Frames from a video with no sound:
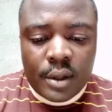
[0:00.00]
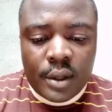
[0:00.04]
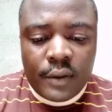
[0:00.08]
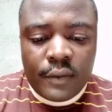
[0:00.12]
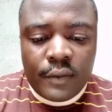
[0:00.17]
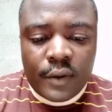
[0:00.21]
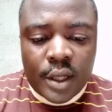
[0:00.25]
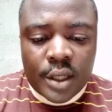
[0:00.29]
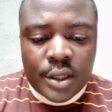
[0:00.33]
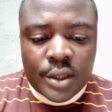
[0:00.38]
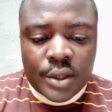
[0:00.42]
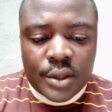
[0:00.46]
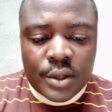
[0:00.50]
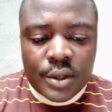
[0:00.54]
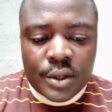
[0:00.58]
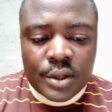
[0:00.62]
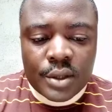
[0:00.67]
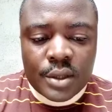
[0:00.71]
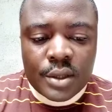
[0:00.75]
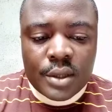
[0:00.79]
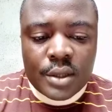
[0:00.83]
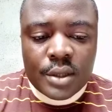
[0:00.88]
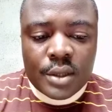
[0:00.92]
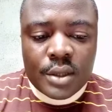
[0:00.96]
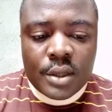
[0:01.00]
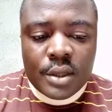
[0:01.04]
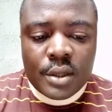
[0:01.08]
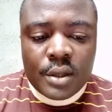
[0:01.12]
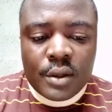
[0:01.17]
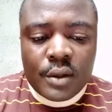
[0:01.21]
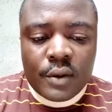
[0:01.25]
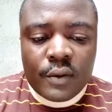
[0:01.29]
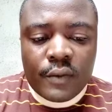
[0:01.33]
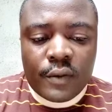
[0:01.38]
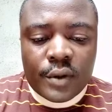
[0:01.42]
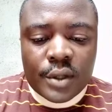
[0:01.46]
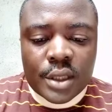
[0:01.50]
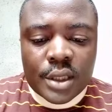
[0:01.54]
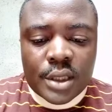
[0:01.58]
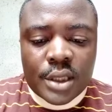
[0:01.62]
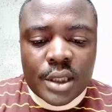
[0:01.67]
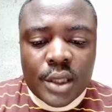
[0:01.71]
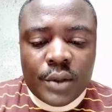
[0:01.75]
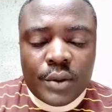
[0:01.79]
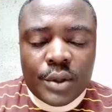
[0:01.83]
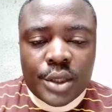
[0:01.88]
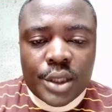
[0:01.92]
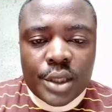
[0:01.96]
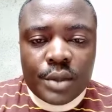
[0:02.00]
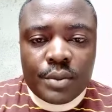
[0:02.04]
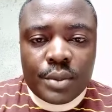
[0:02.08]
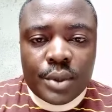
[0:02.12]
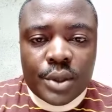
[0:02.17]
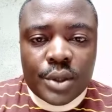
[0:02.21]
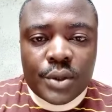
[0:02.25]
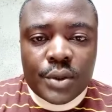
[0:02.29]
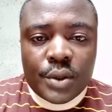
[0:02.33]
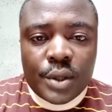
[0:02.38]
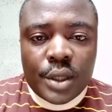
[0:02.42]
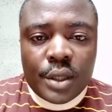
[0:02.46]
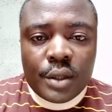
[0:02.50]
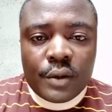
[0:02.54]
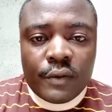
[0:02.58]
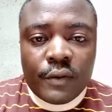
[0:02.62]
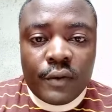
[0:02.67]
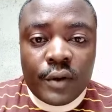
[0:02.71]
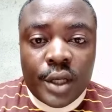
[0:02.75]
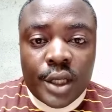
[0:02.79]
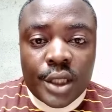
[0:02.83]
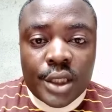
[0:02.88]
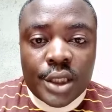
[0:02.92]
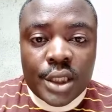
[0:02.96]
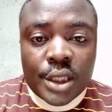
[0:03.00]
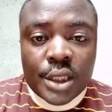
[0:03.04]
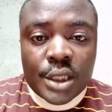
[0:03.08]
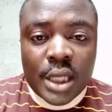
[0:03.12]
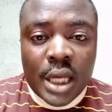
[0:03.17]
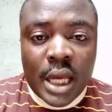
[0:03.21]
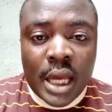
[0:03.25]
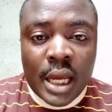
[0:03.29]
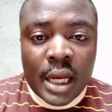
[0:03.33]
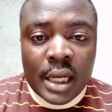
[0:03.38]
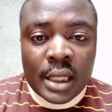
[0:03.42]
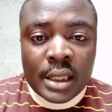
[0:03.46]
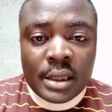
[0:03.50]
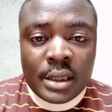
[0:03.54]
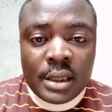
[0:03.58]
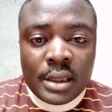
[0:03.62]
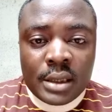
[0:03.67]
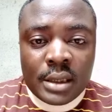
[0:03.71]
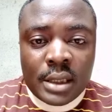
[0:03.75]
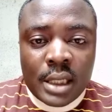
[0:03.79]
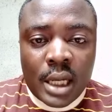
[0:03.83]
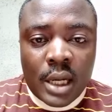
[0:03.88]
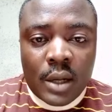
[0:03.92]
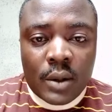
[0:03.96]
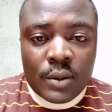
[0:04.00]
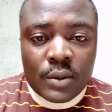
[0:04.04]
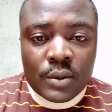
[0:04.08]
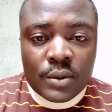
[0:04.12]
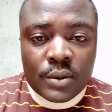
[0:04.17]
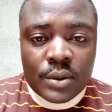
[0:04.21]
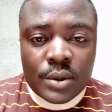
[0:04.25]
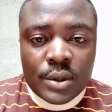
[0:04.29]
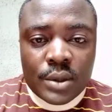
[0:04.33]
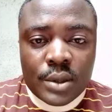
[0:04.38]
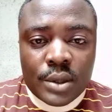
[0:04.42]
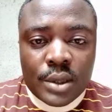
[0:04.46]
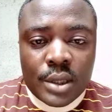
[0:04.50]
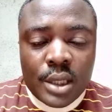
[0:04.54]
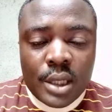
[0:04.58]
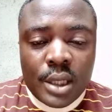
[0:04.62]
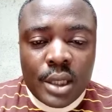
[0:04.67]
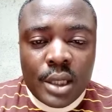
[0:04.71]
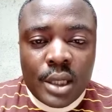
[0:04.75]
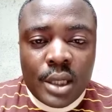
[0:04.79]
3 factors for distinguishing between villages and towns.